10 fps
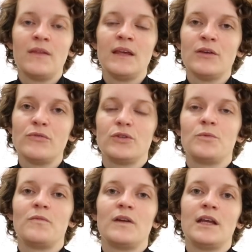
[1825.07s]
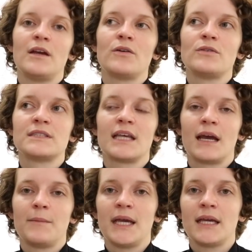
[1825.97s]
the YouTube videos that
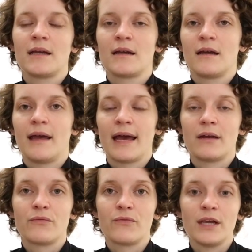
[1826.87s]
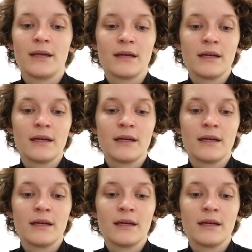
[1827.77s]
I make ad-free.